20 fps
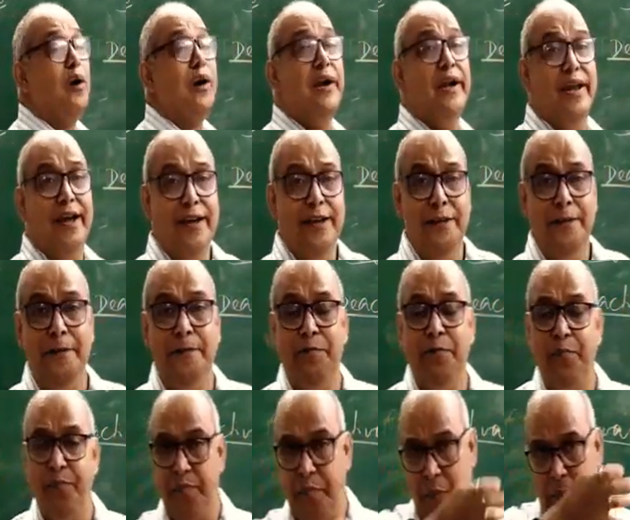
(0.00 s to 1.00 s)
earlier,
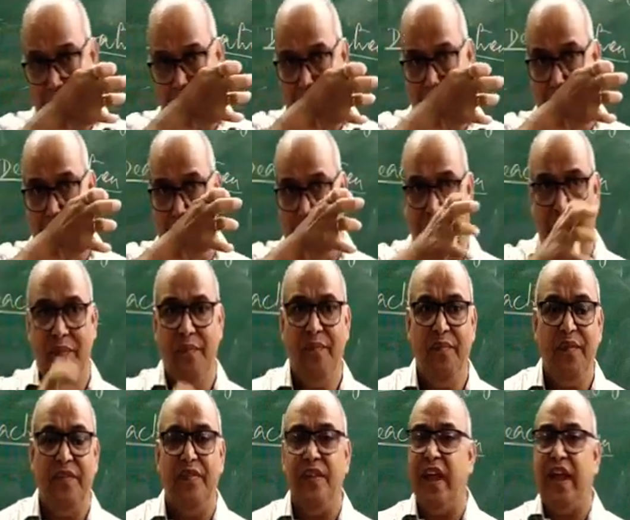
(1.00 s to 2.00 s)

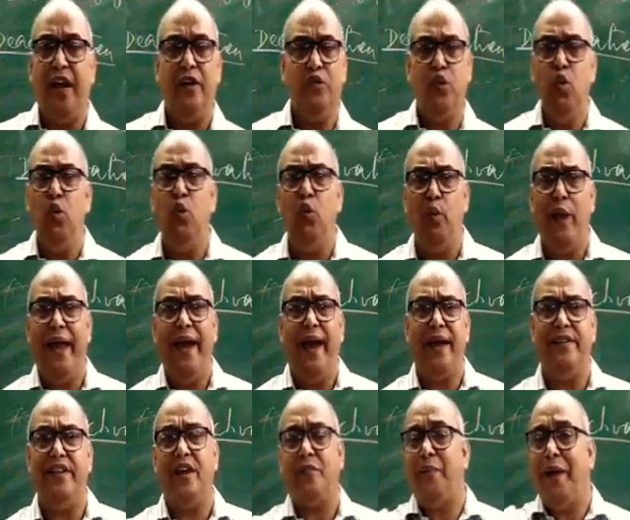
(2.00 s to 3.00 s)
there are two ways,
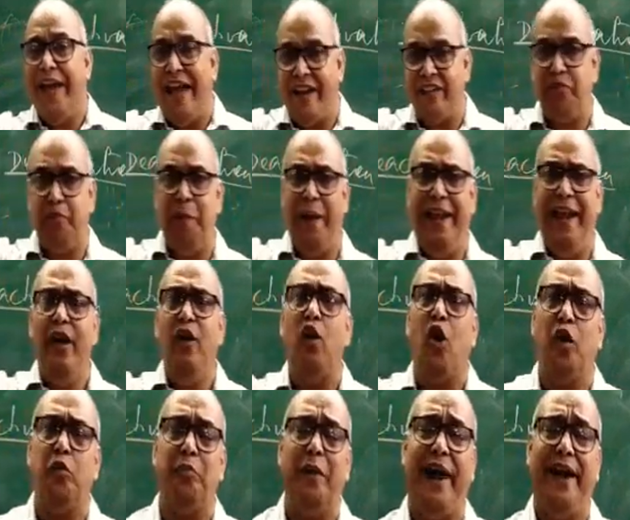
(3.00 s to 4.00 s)
either by expelling or
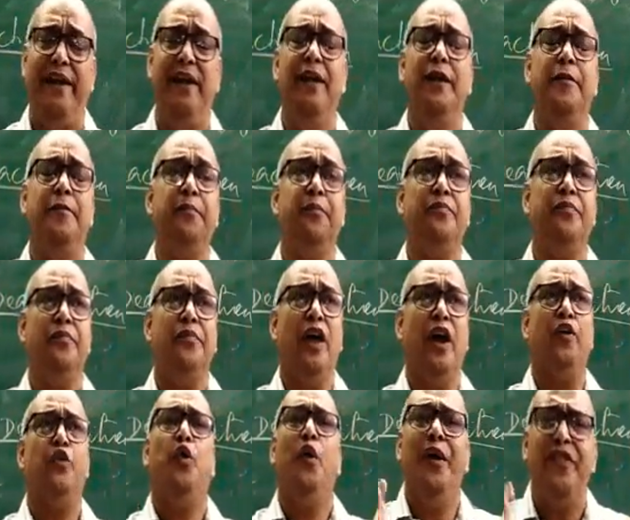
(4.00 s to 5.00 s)
by
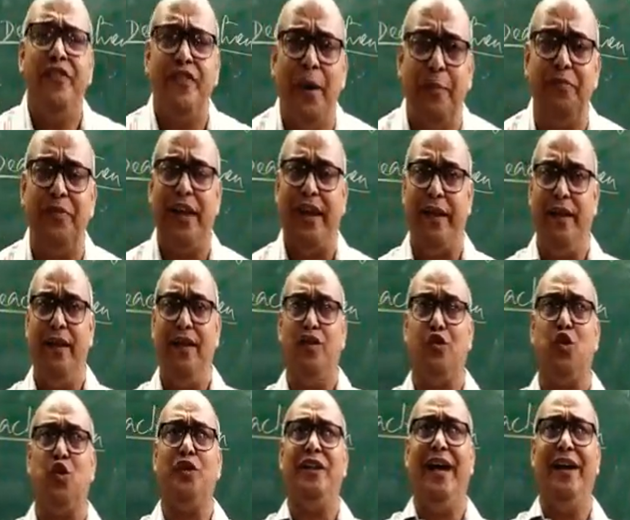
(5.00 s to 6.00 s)
doing something
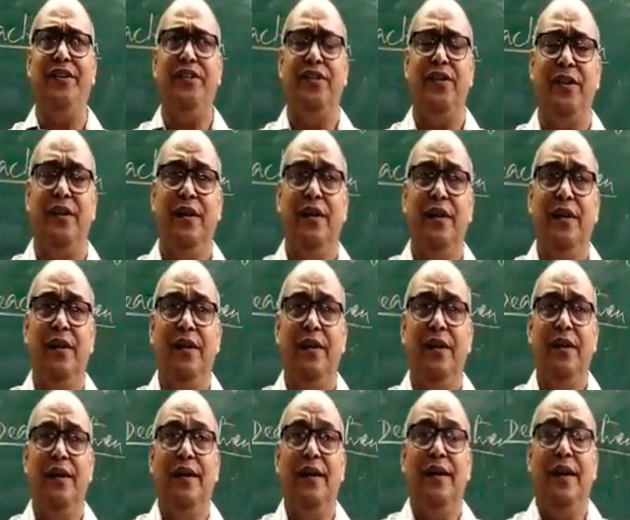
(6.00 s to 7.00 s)
so that
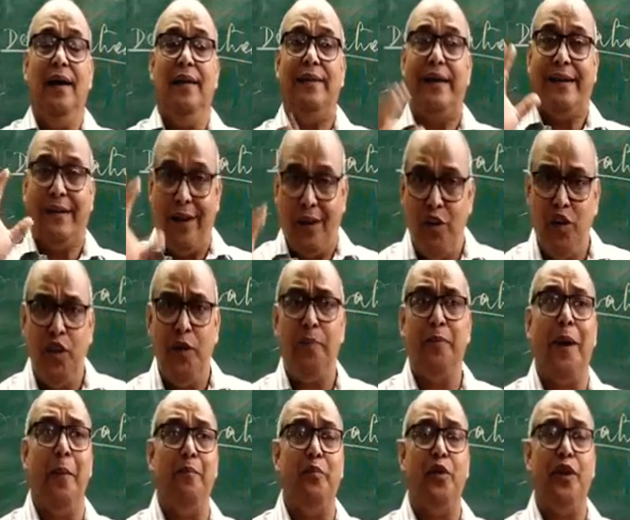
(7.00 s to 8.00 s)
the corrosive
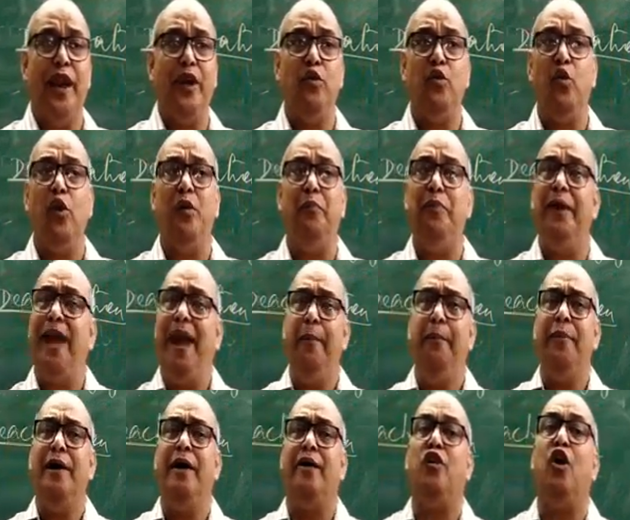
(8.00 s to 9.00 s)
component will
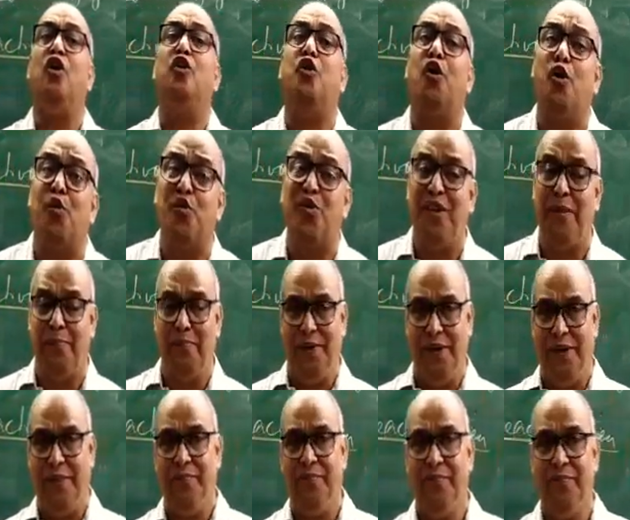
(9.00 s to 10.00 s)
behave non-corrosive.
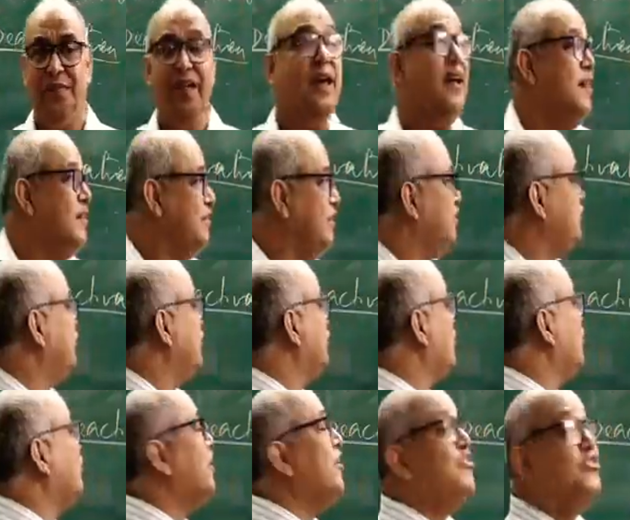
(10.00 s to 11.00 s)
This is
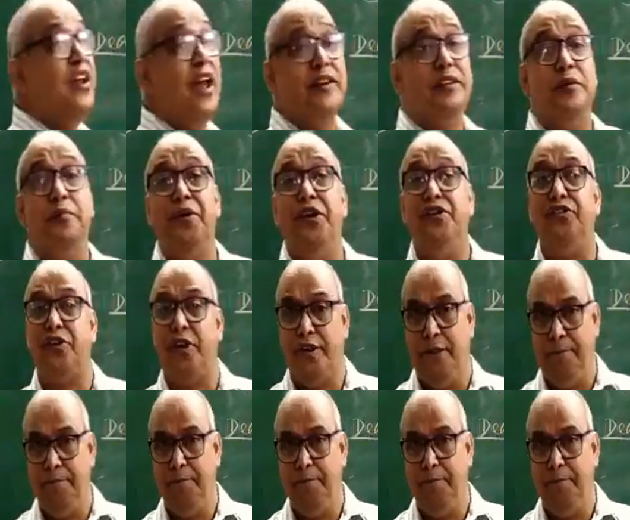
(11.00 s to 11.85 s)
known as deactivation.